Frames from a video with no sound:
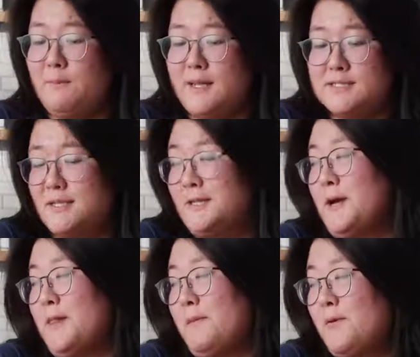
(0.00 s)
Basically,
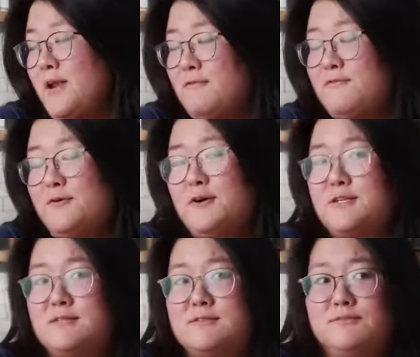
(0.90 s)
all I'm waiting for
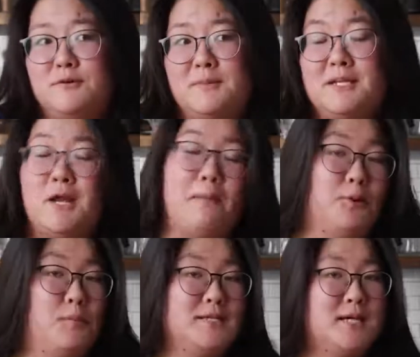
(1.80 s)
is for me to not
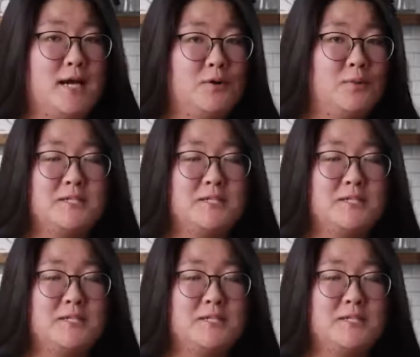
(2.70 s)
burn my tongue,